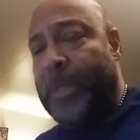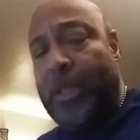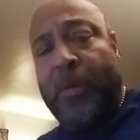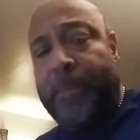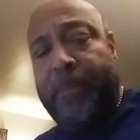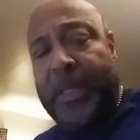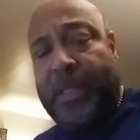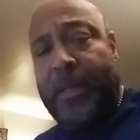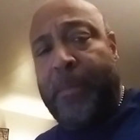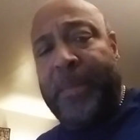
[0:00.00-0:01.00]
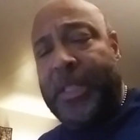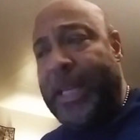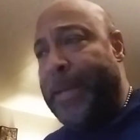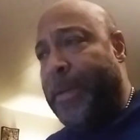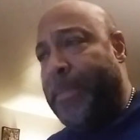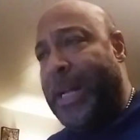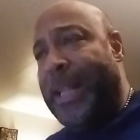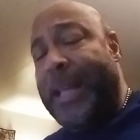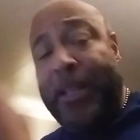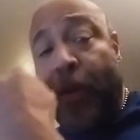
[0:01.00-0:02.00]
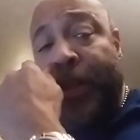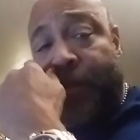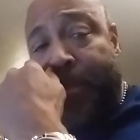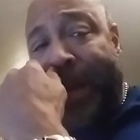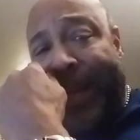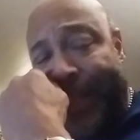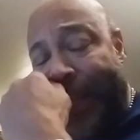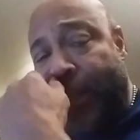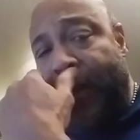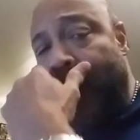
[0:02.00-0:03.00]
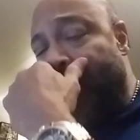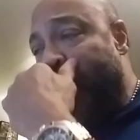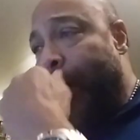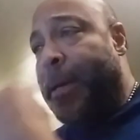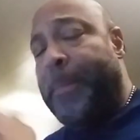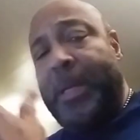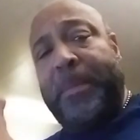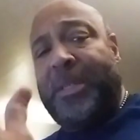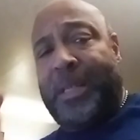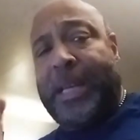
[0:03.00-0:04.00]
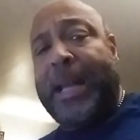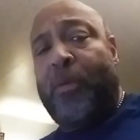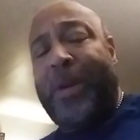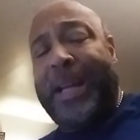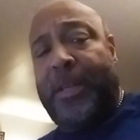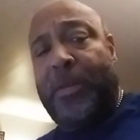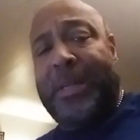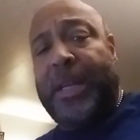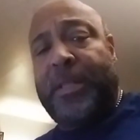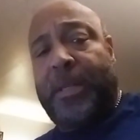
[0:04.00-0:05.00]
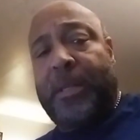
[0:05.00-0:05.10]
Don't don't mistake me, but I know he's from back east. But them was the kind of white dudes I used to